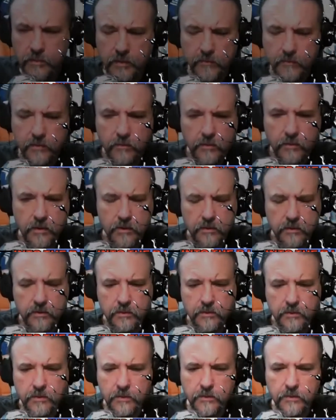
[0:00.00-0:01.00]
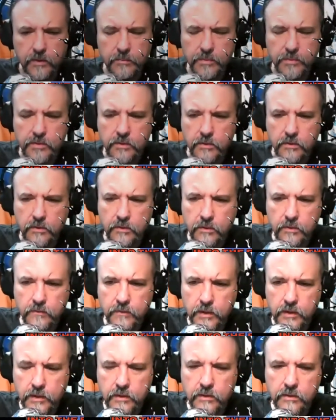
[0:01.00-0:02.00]
everyone, to another episode of
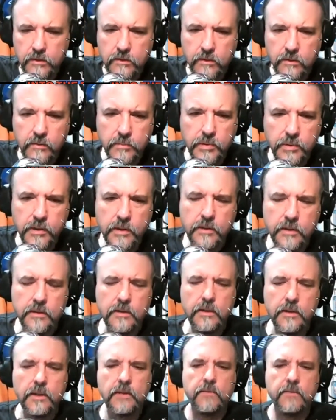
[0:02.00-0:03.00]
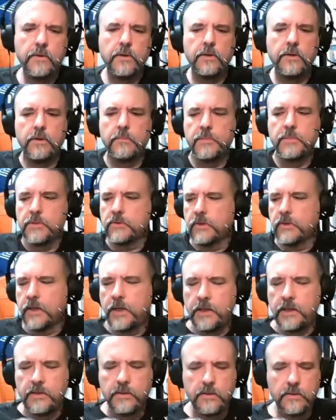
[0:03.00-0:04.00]
Into the Pit. I have here Mister
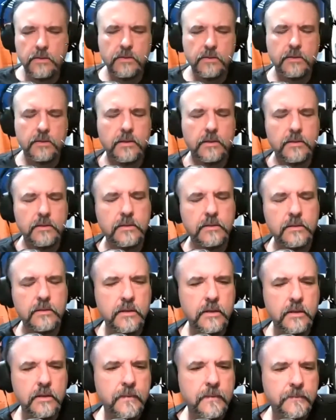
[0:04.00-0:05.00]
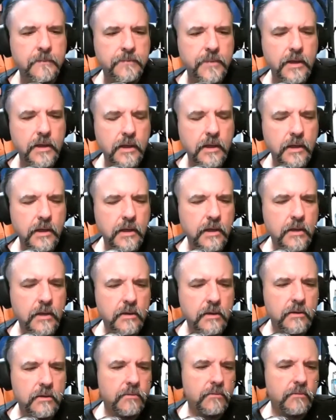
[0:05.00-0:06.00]
Casey Schnese,
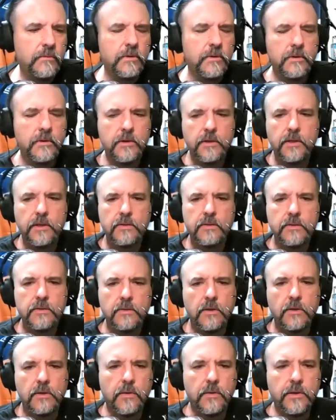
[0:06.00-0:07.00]
and we're going to get to know